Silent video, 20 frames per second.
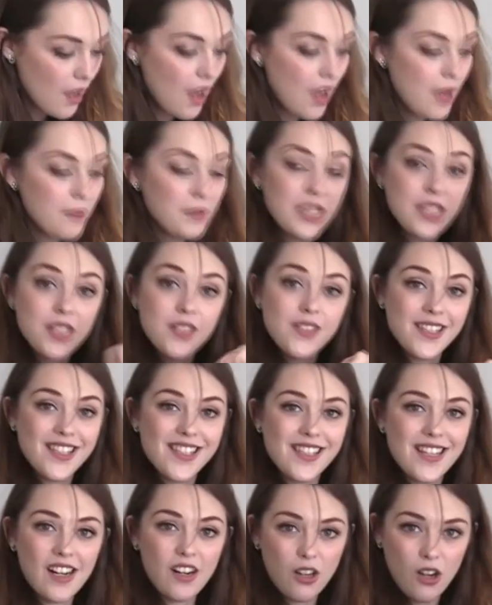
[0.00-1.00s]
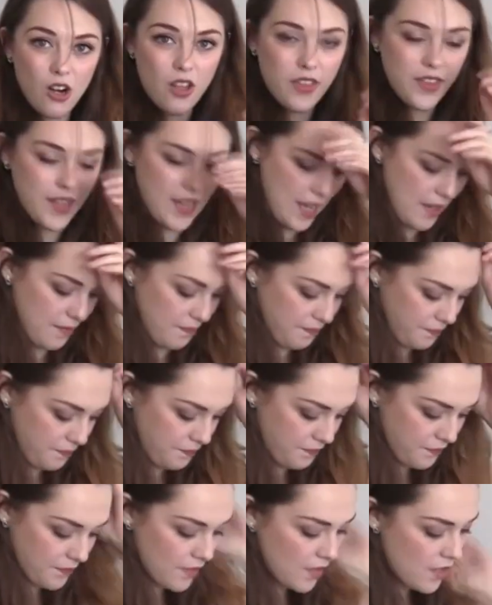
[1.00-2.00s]
I'm going to use this little cloth again,
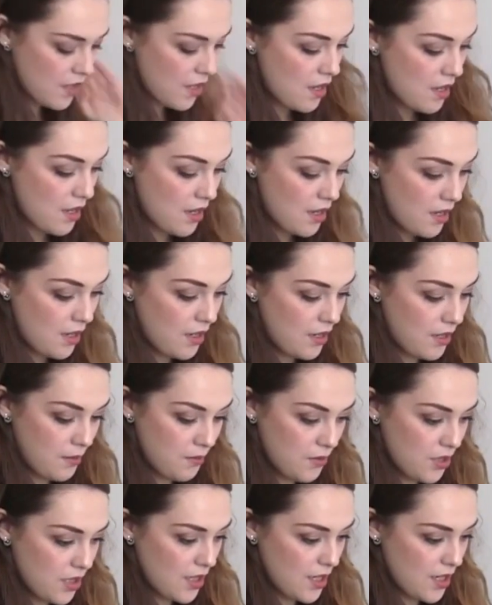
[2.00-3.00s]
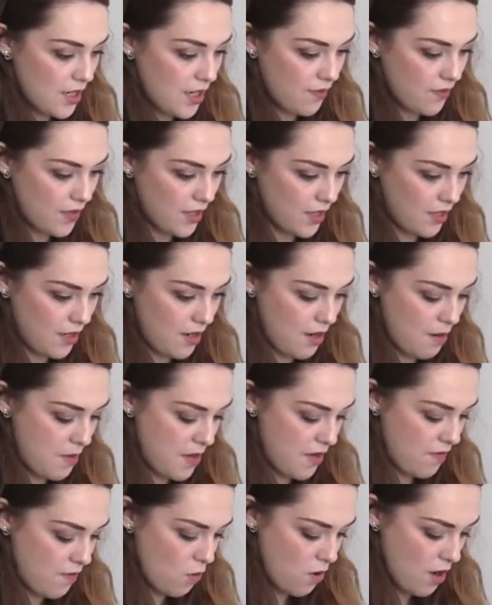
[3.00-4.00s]
and I'm just going to give this a
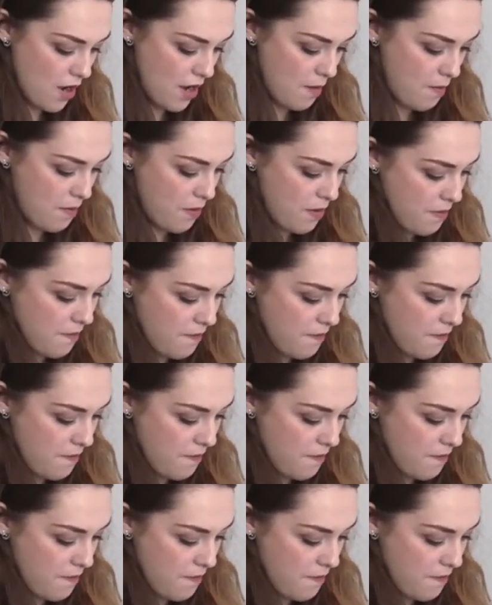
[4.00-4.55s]
bit of a wipe.